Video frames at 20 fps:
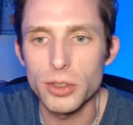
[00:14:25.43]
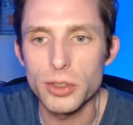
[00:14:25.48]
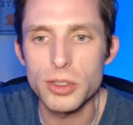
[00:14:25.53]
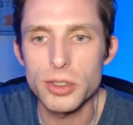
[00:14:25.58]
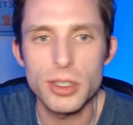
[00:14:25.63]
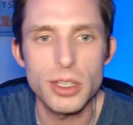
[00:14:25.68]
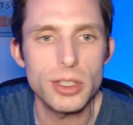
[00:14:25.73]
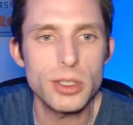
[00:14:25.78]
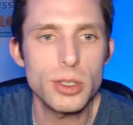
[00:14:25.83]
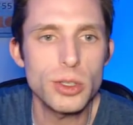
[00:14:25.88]

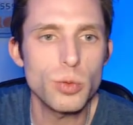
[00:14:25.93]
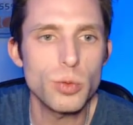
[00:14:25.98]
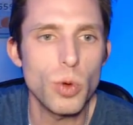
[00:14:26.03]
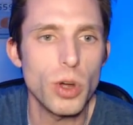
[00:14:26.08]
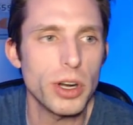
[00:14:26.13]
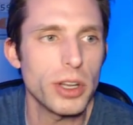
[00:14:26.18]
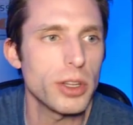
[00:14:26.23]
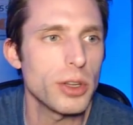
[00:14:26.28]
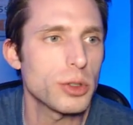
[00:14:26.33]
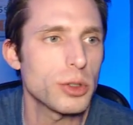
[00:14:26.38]
This is one
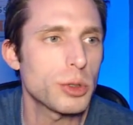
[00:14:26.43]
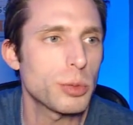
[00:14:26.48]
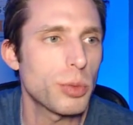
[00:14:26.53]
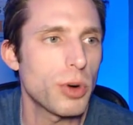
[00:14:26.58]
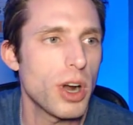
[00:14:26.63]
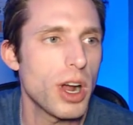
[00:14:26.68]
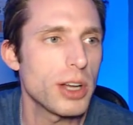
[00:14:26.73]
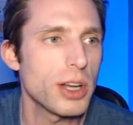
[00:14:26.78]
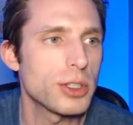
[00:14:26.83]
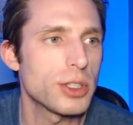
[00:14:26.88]
of those
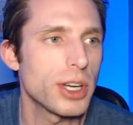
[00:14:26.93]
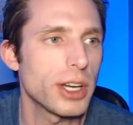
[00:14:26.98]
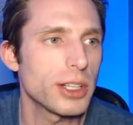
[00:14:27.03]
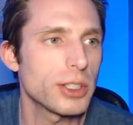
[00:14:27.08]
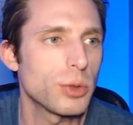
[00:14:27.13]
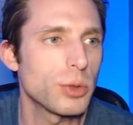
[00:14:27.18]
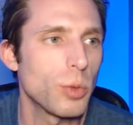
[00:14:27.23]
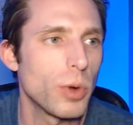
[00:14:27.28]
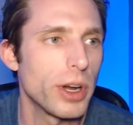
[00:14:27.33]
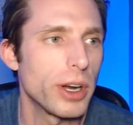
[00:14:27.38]
projects
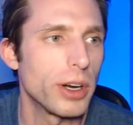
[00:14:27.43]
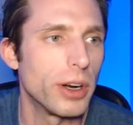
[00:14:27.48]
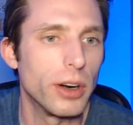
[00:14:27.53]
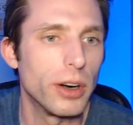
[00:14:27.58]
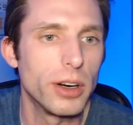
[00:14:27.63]
where